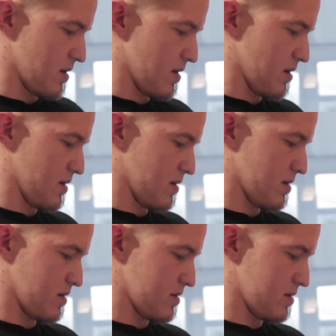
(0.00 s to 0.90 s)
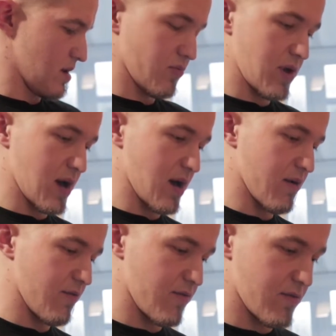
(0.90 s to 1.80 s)
And then we have
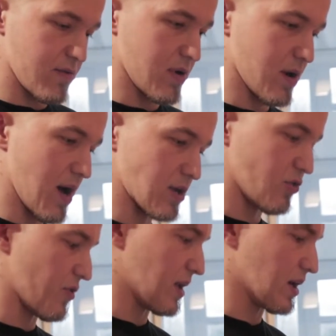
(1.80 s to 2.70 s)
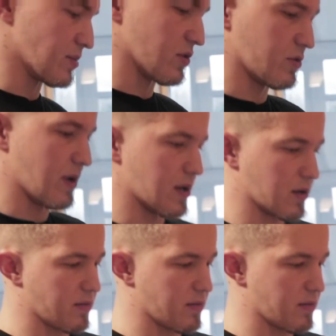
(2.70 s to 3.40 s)
150 grams of tvarog,